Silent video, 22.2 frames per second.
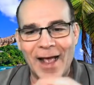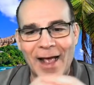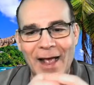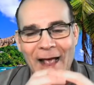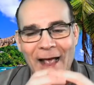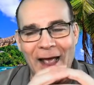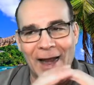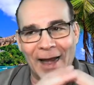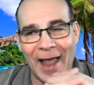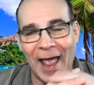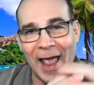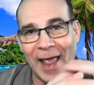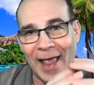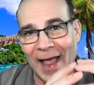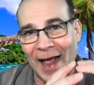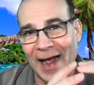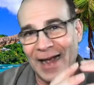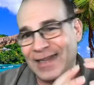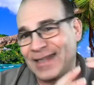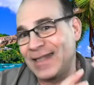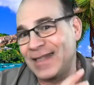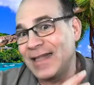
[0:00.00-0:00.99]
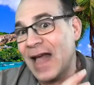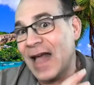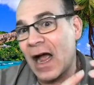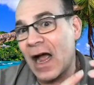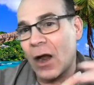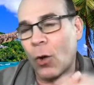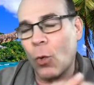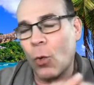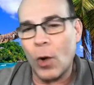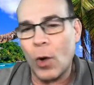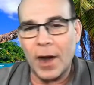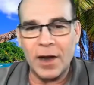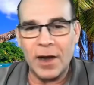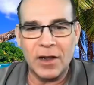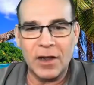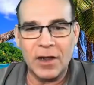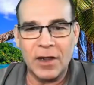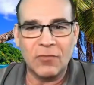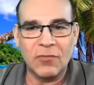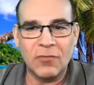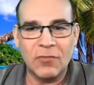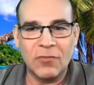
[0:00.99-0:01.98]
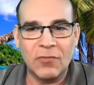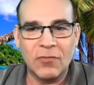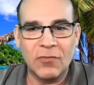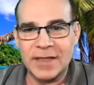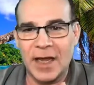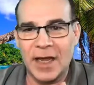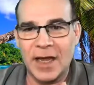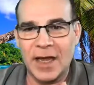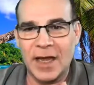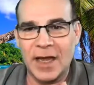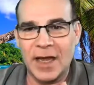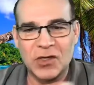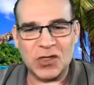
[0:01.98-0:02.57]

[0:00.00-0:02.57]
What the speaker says: And AI is not quite ready to take over.